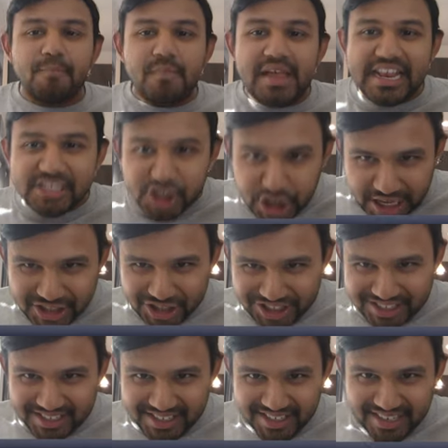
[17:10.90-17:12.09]

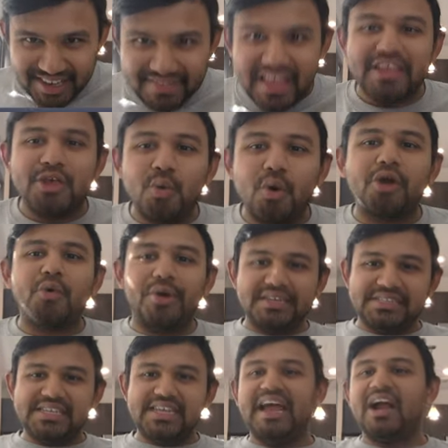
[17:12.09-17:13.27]
ingestions that you are going to
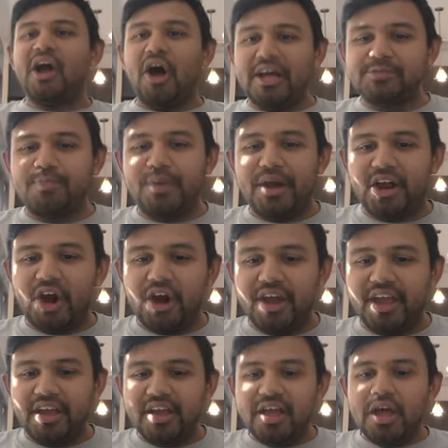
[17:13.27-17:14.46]
see that cause bradycardia